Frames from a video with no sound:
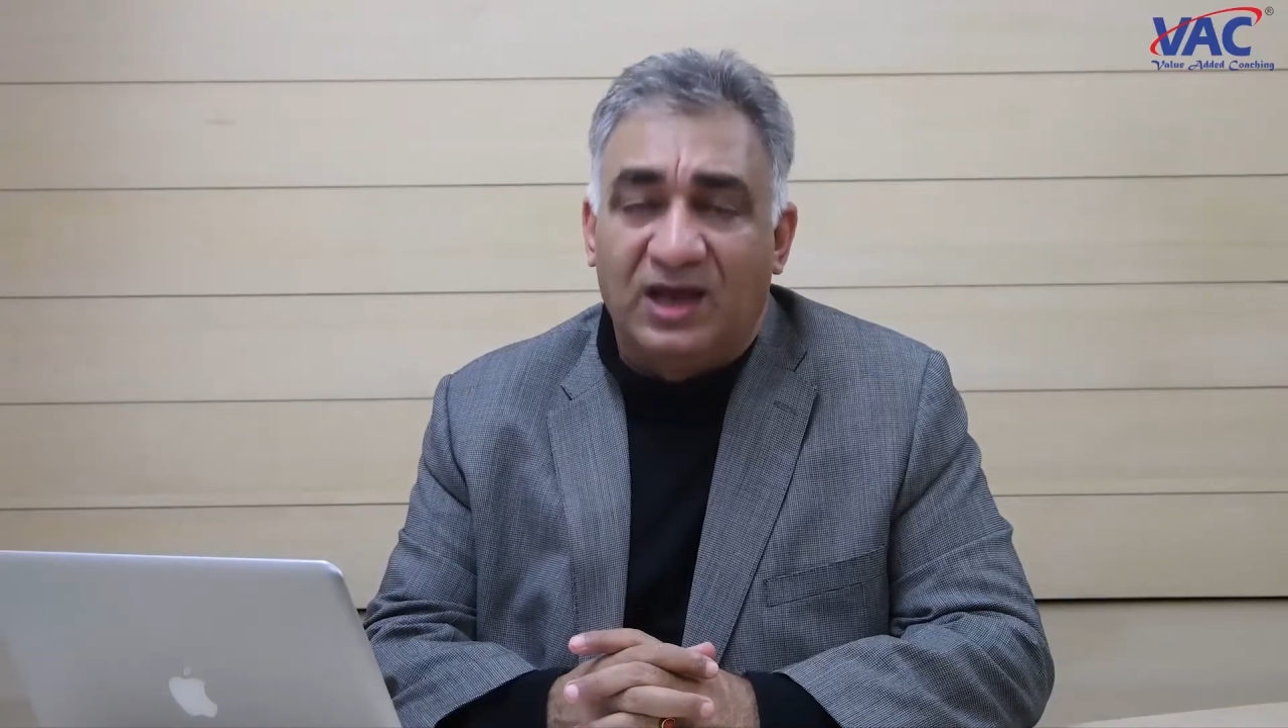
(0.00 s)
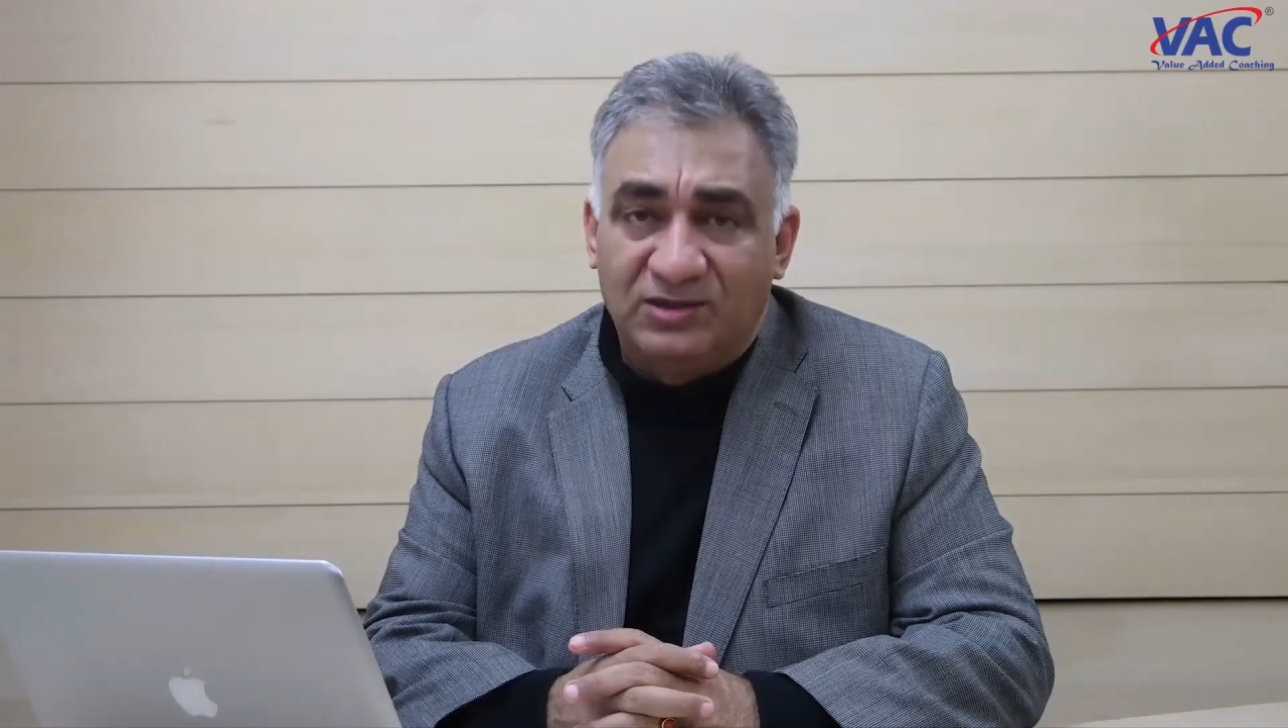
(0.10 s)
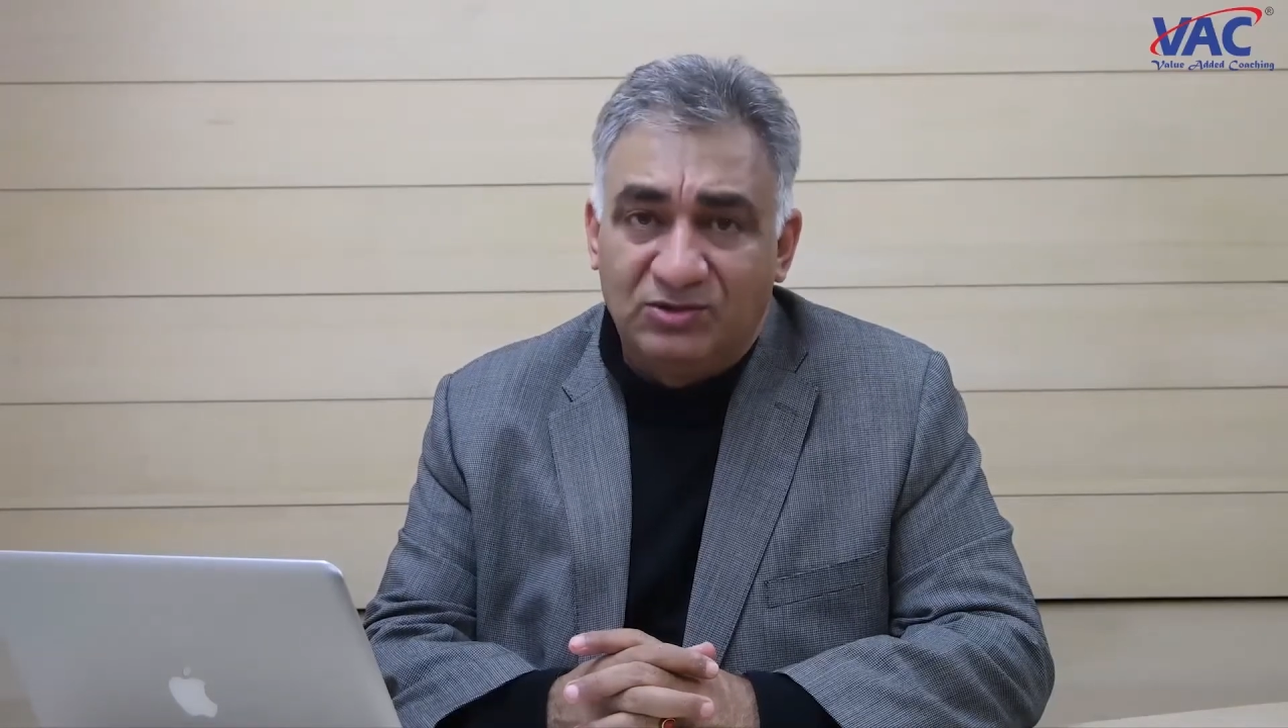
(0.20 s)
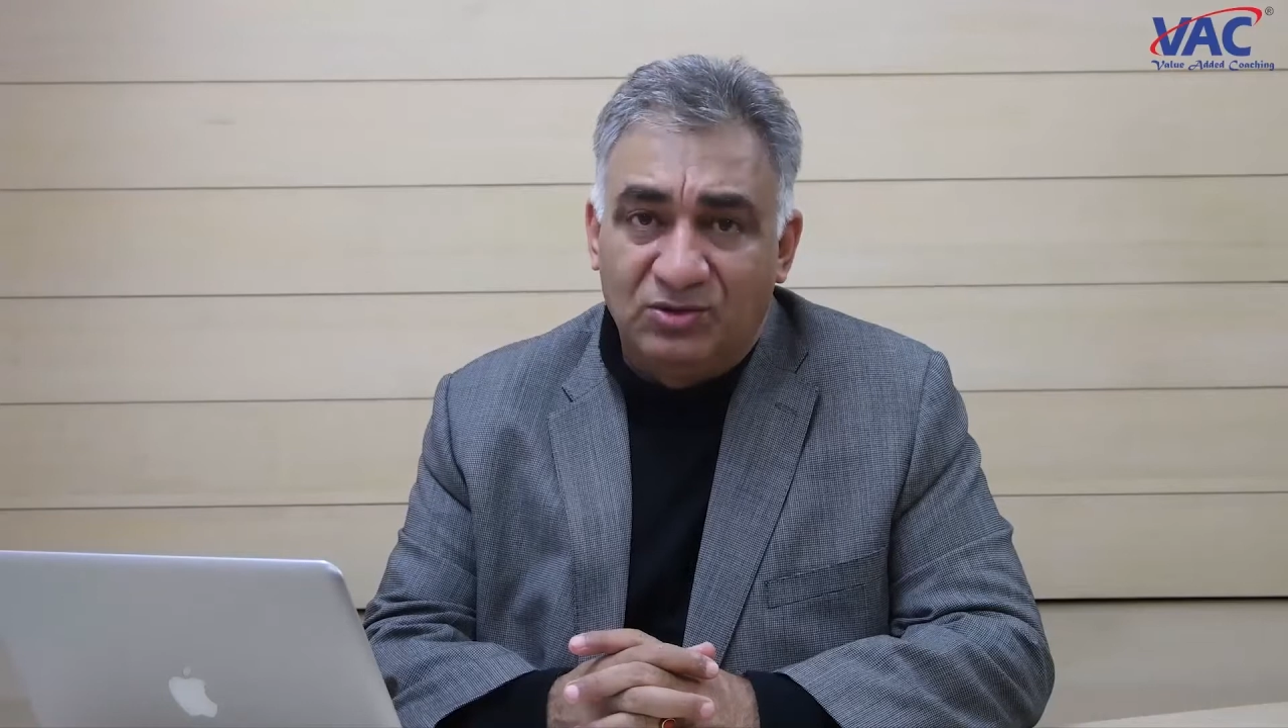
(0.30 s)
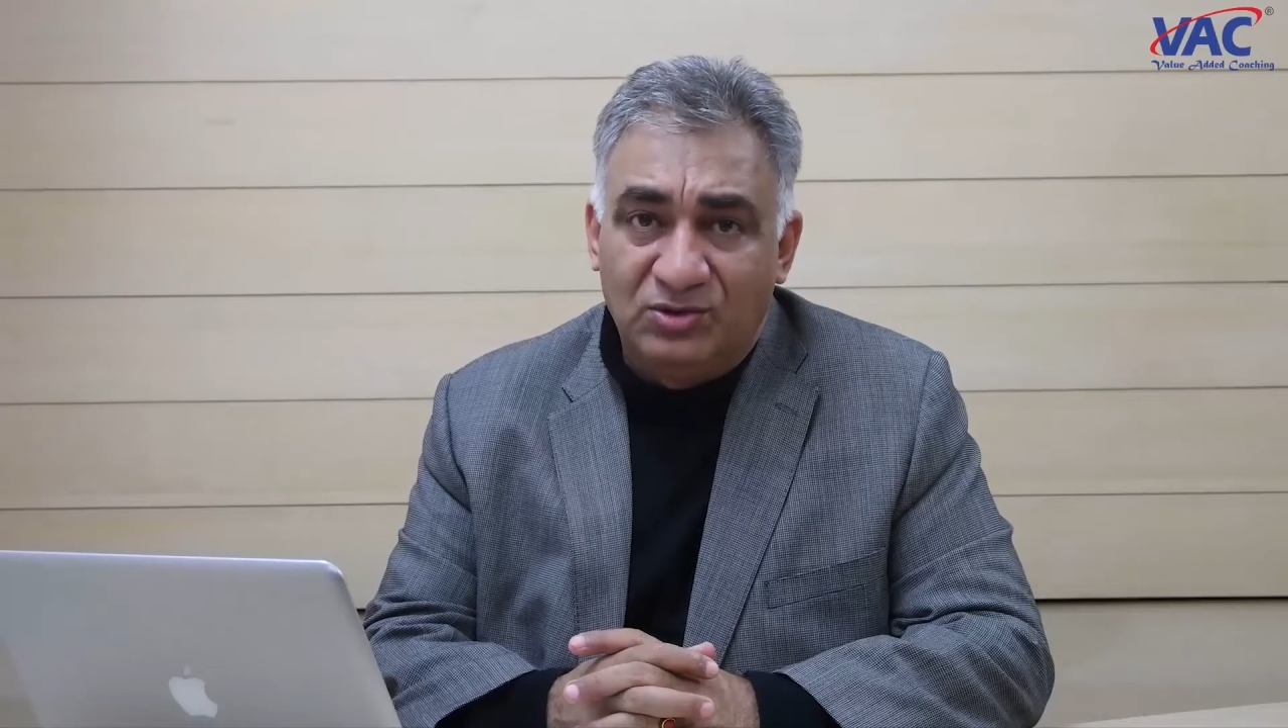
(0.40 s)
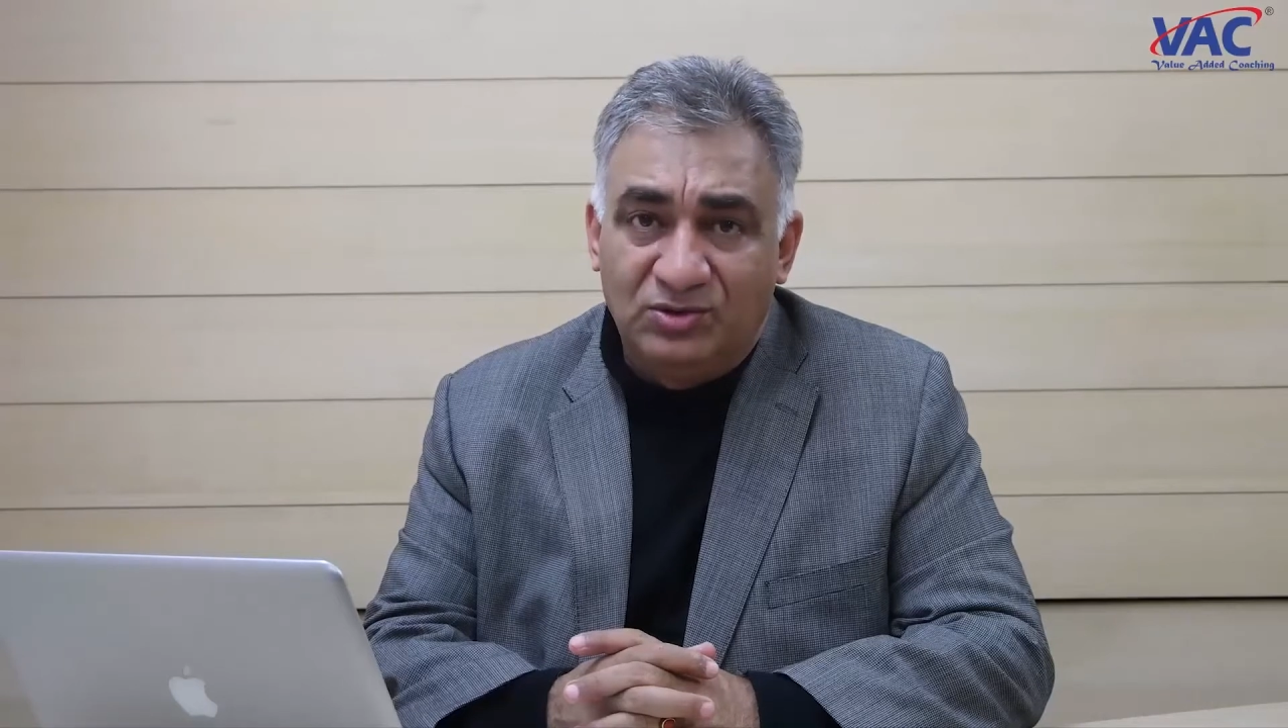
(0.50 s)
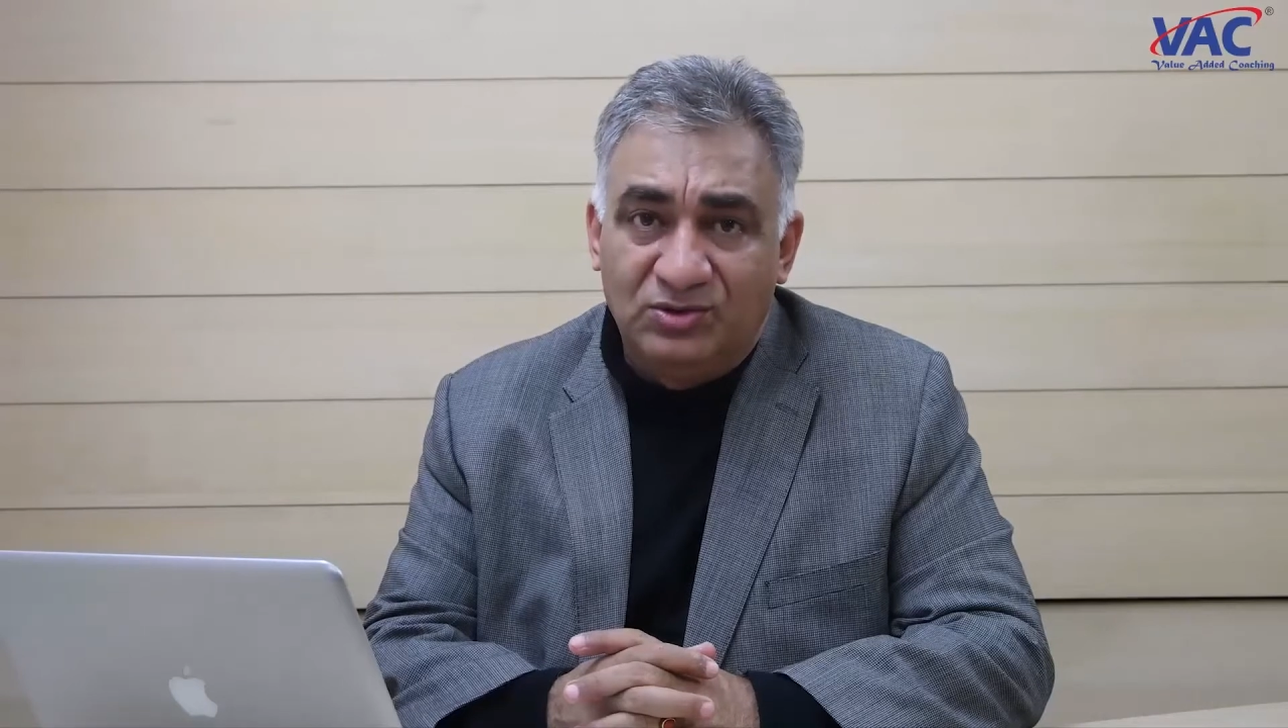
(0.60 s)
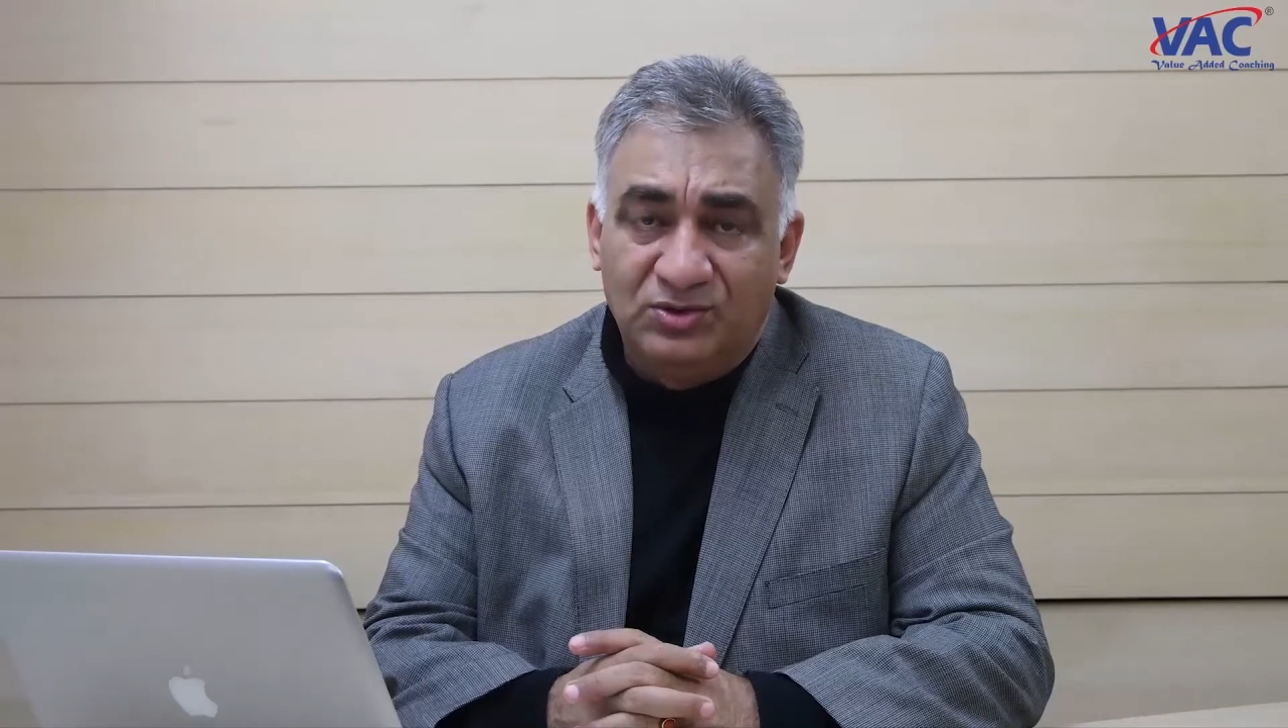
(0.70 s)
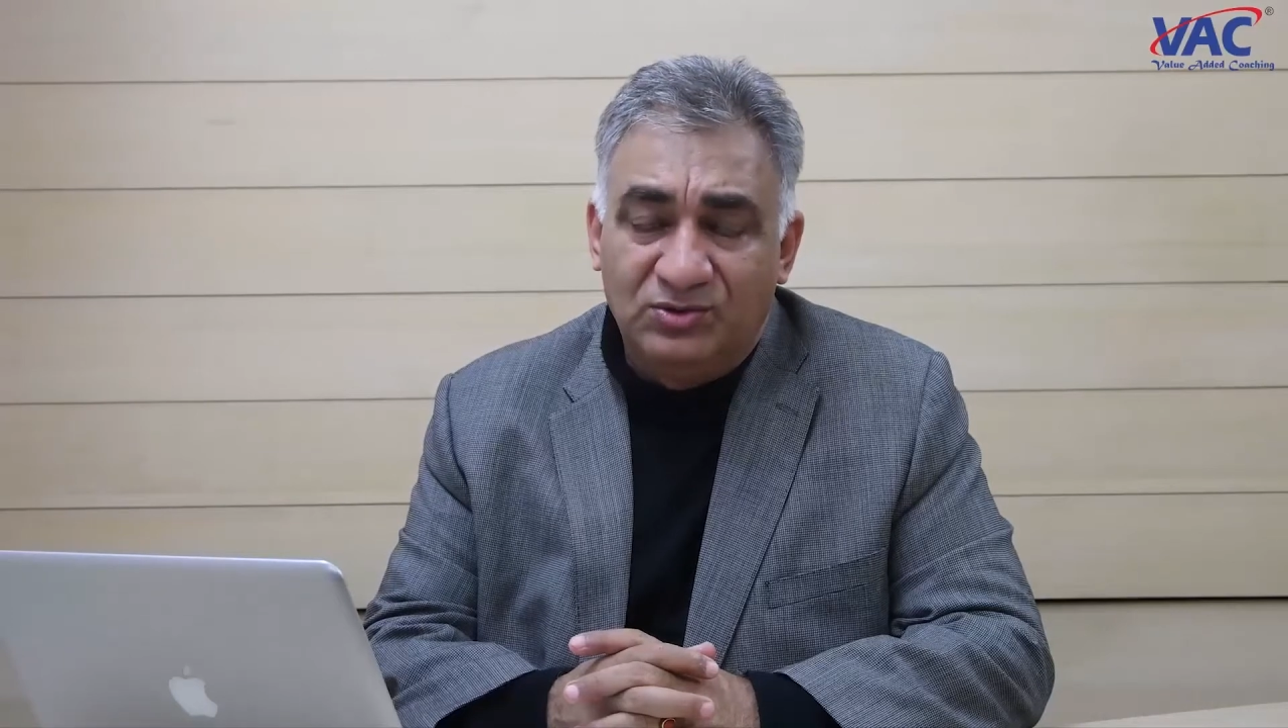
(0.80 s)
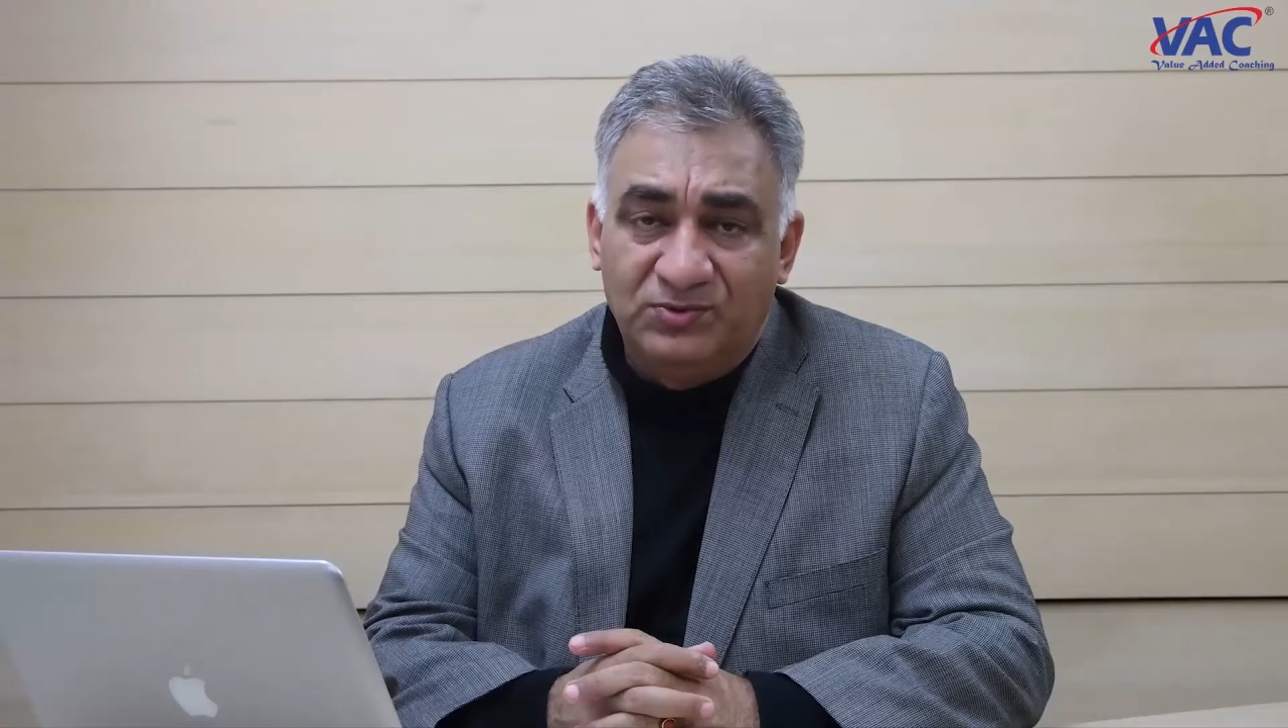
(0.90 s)
handle
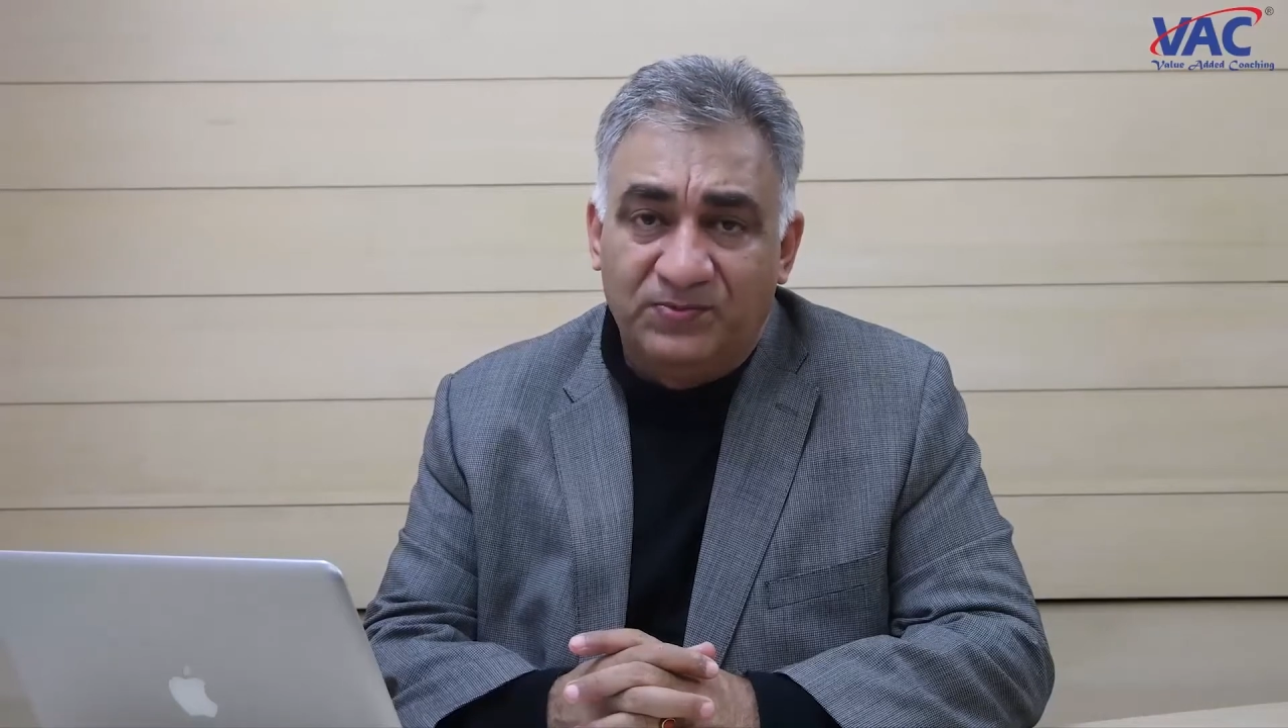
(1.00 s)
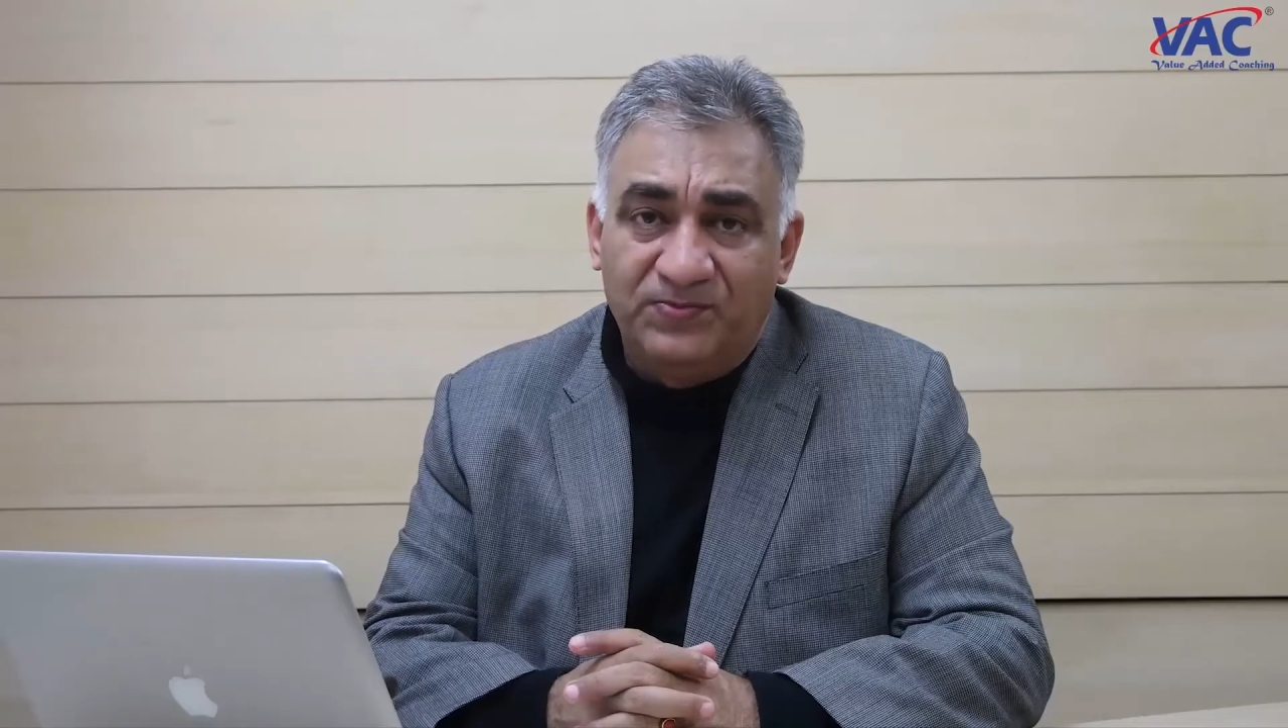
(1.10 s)
you